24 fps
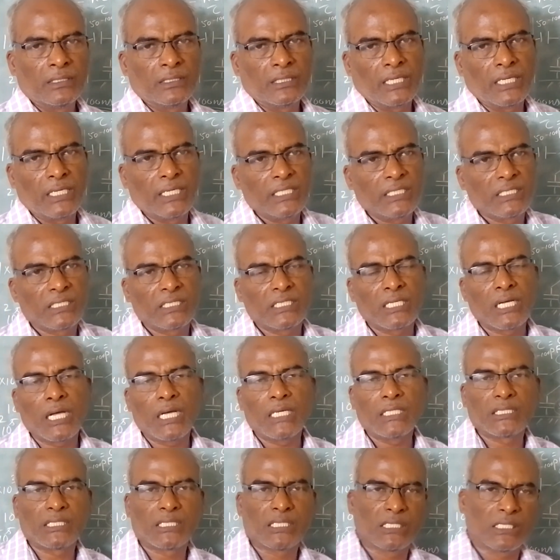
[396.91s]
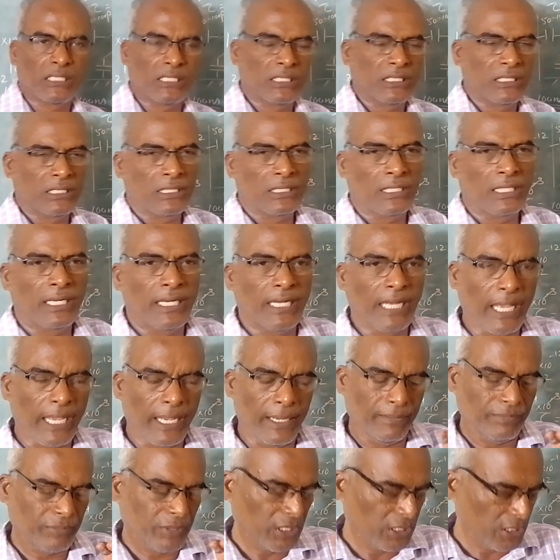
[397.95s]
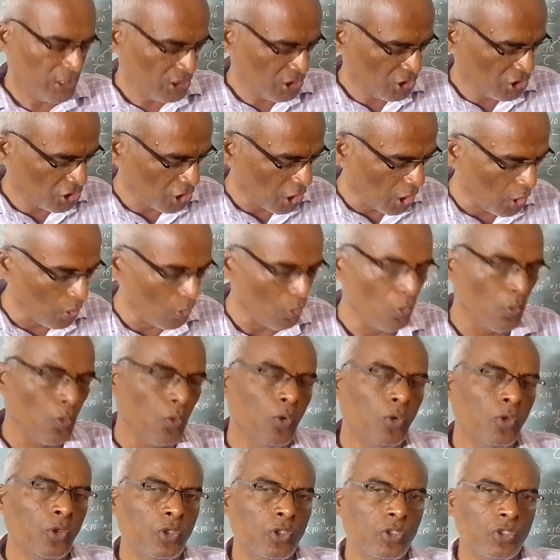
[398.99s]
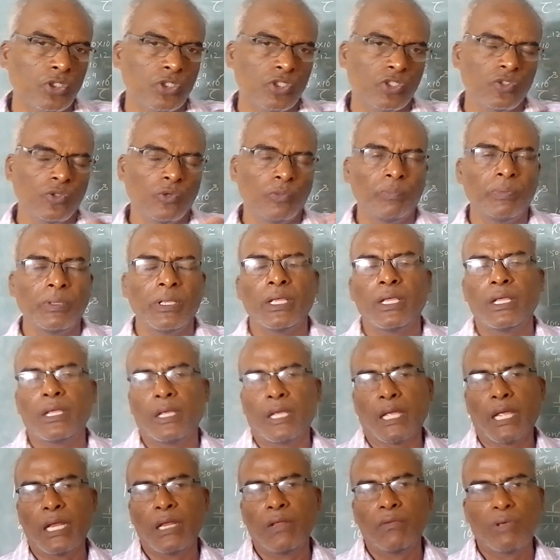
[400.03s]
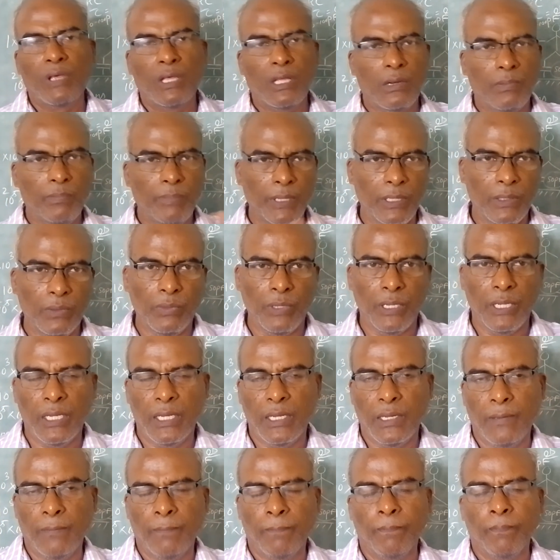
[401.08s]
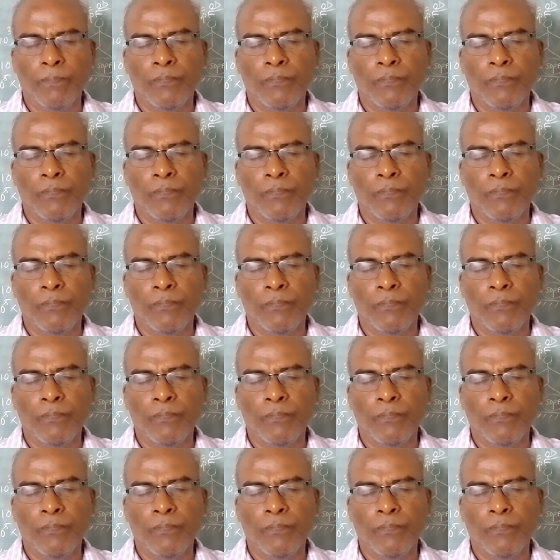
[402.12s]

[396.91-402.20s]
the discharge time, that is tau, should be anywhere between